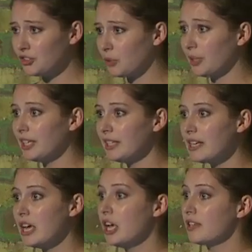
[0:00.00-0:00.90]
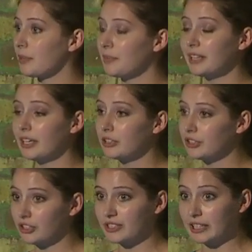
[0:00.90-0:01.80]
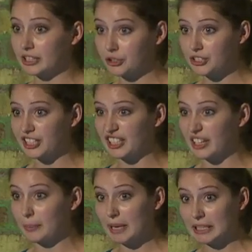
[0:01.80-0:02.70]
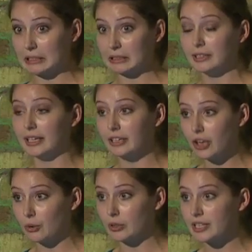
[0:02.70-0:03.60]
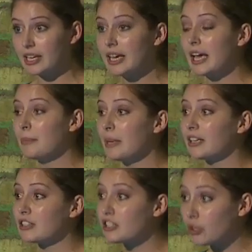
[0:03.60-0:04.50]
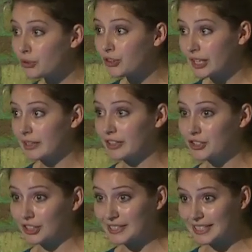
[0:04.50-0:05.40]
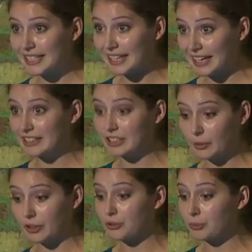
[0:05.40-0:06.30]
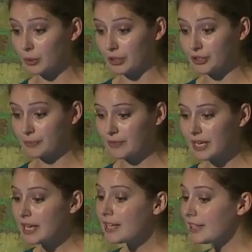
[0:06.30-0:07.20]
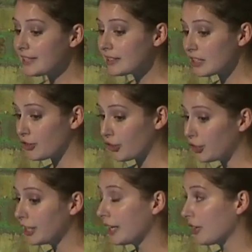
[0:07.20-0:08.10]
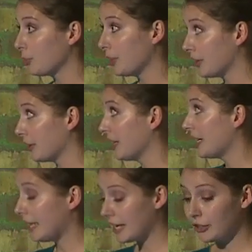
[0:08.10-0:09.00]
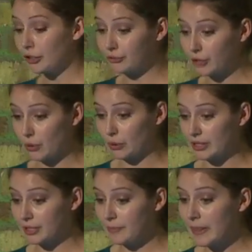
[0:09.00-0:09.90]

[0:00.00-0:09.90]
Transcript: So we need something that conducts electricity, like a metal, like gold, and make it so thin that you can see light going through it. This is a 30 nanometer layer of gold.